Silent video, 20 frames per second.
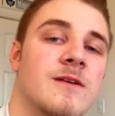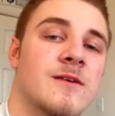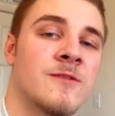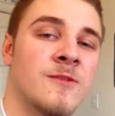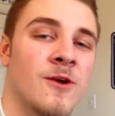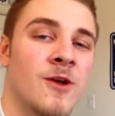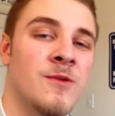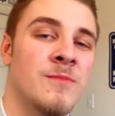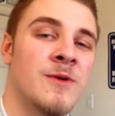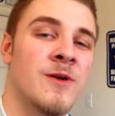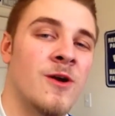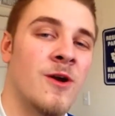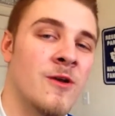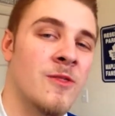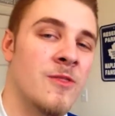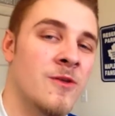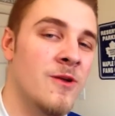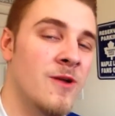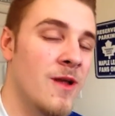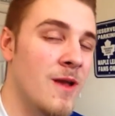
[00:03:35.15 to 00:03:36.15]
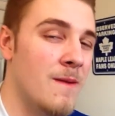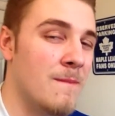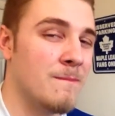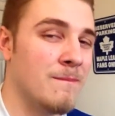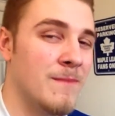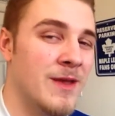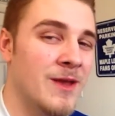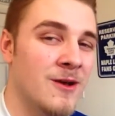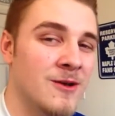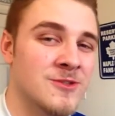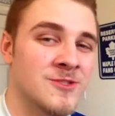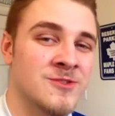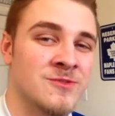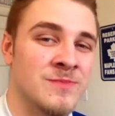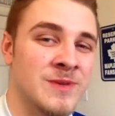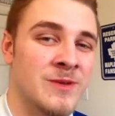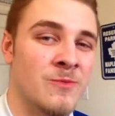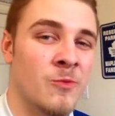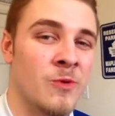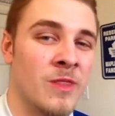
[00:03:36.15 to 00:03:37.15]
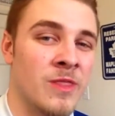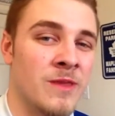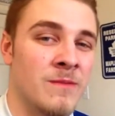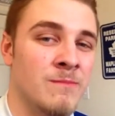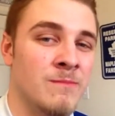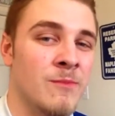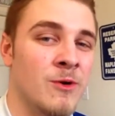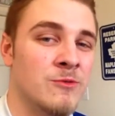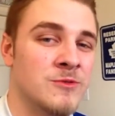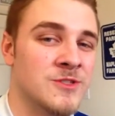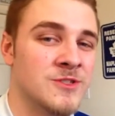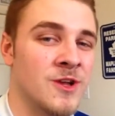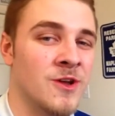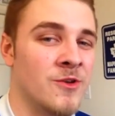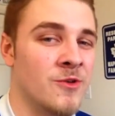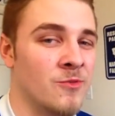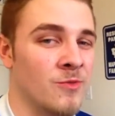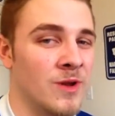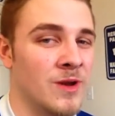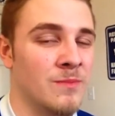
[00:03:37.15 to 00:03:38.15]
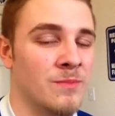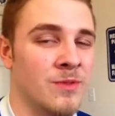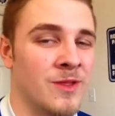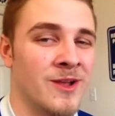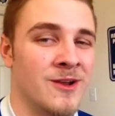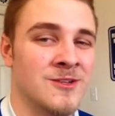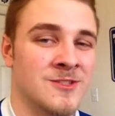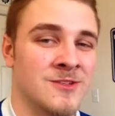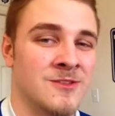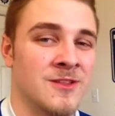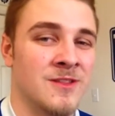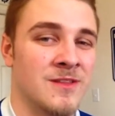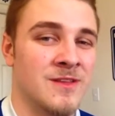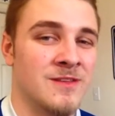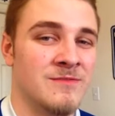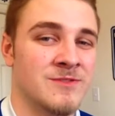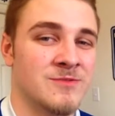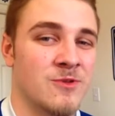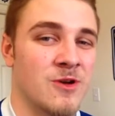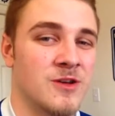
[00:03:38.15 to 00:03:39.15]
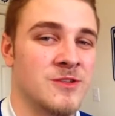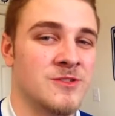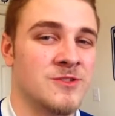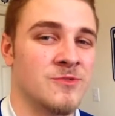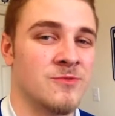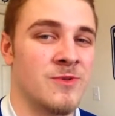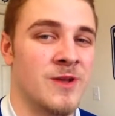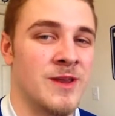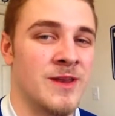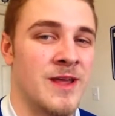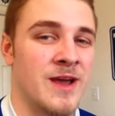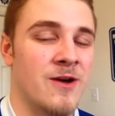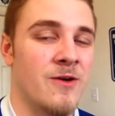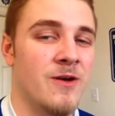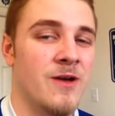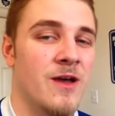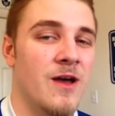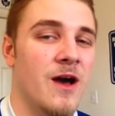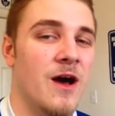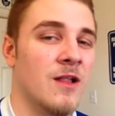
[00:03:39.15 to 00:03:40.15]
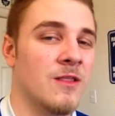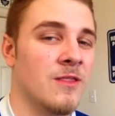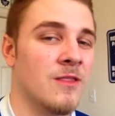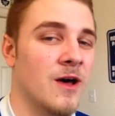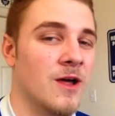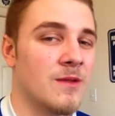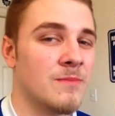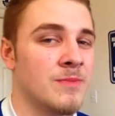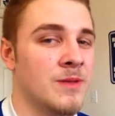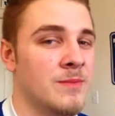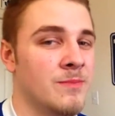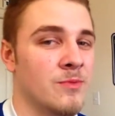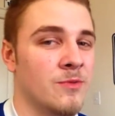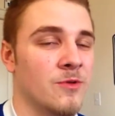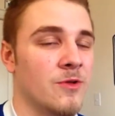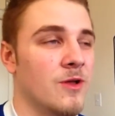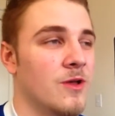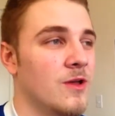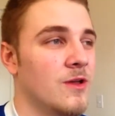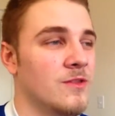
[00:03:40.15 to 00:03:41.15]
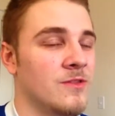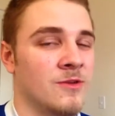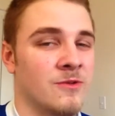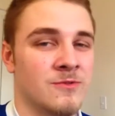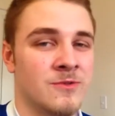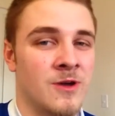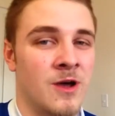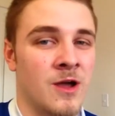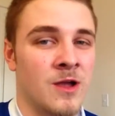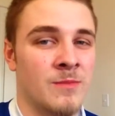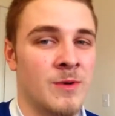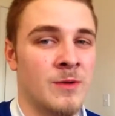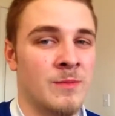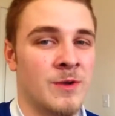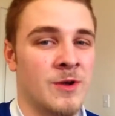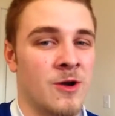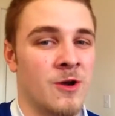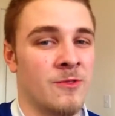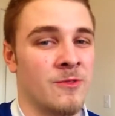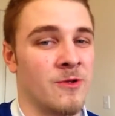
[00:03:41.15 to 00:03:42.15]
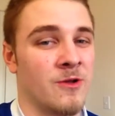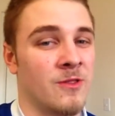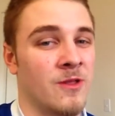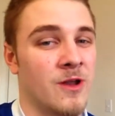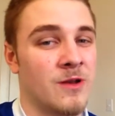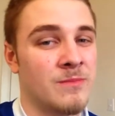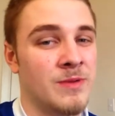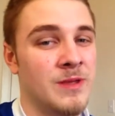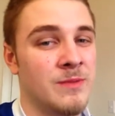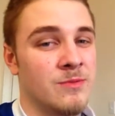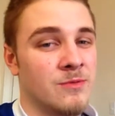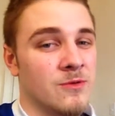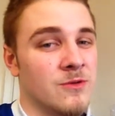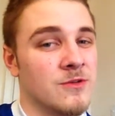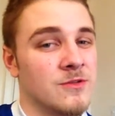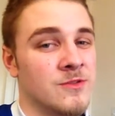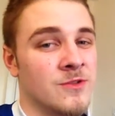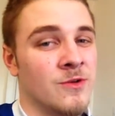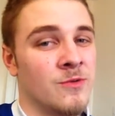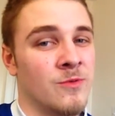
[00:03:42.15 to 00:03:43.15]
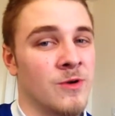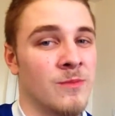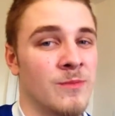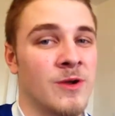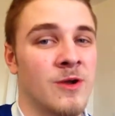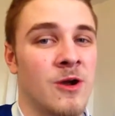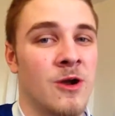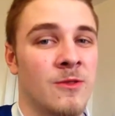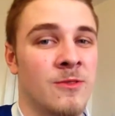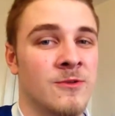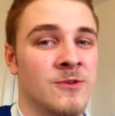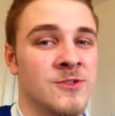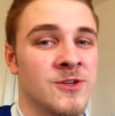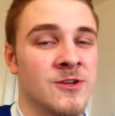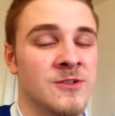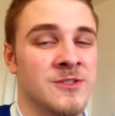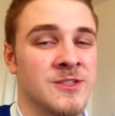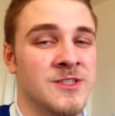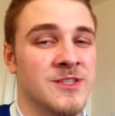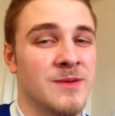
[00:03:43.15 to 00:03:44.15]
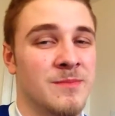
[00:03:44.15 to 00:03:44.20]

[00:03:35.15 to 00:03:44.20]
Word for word: Clarke MacArthur may also be one of the most underrated players on the Leafs roster right now. A lot of people don't talk about MacArthur. A lot of people don't wear MacArthur jerseys.